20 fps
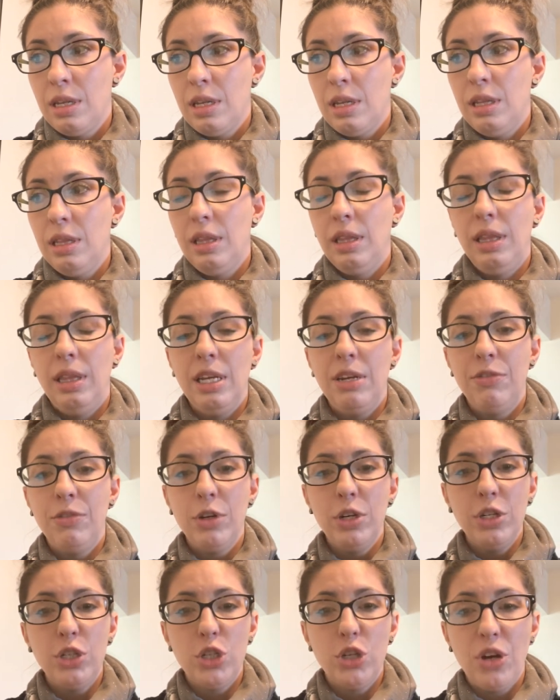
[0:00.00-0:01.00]

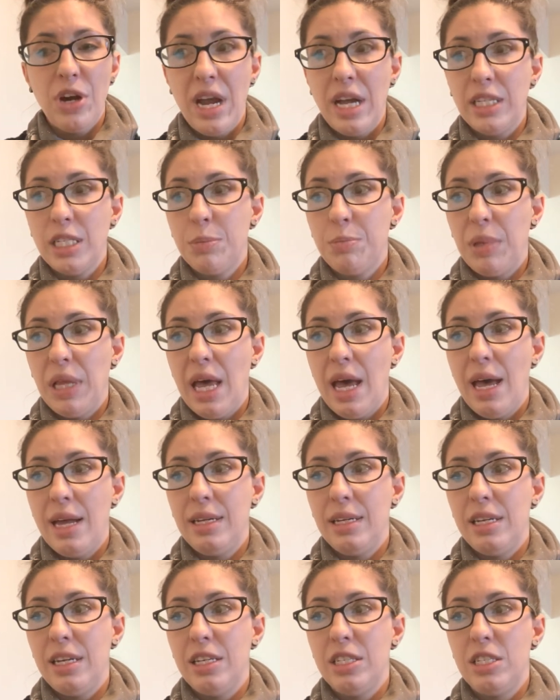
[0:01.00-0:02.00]
Liver
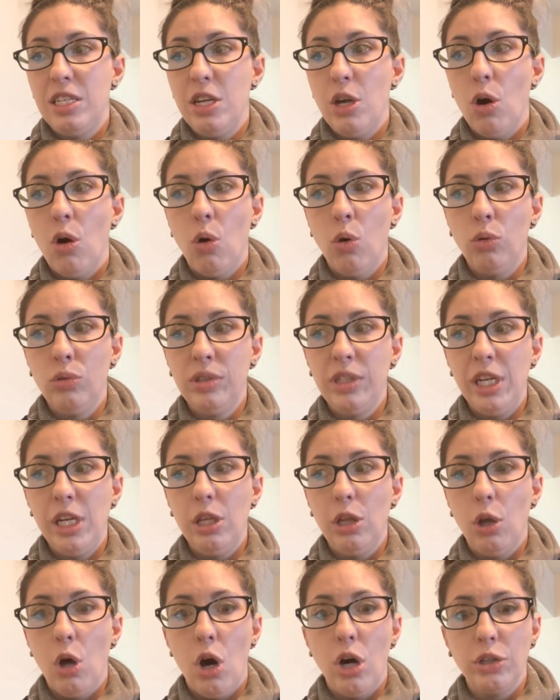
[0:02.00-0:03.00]
transplant is the only
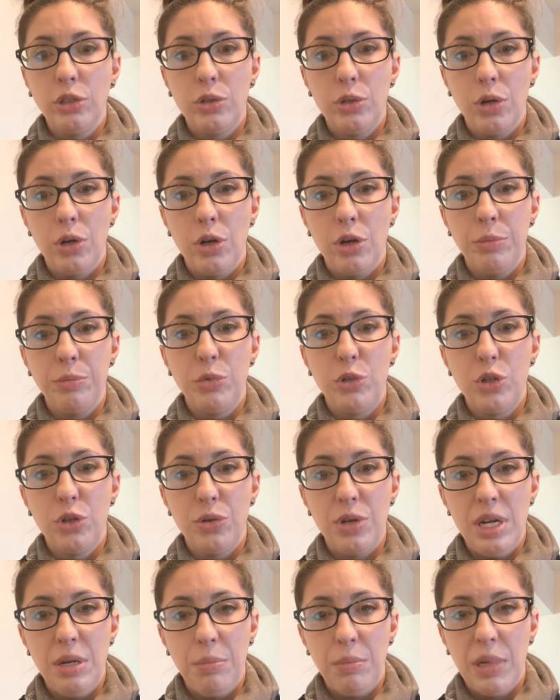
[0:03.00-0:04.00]
long-term
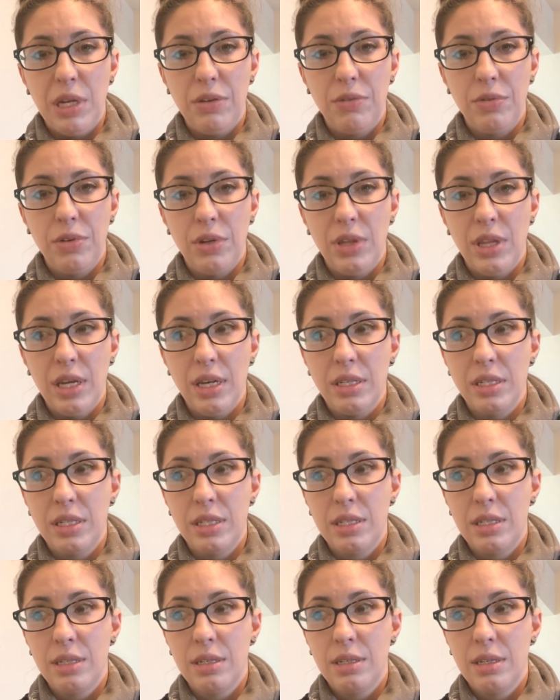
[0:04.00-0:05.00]
treatment for
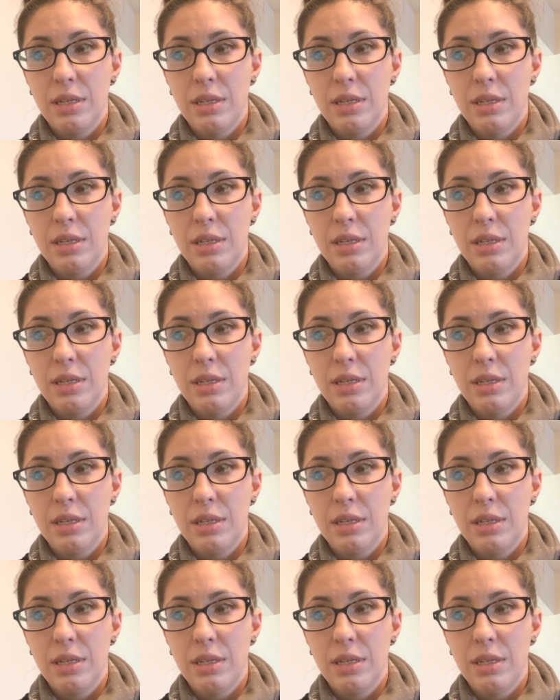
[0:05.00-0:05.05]
this.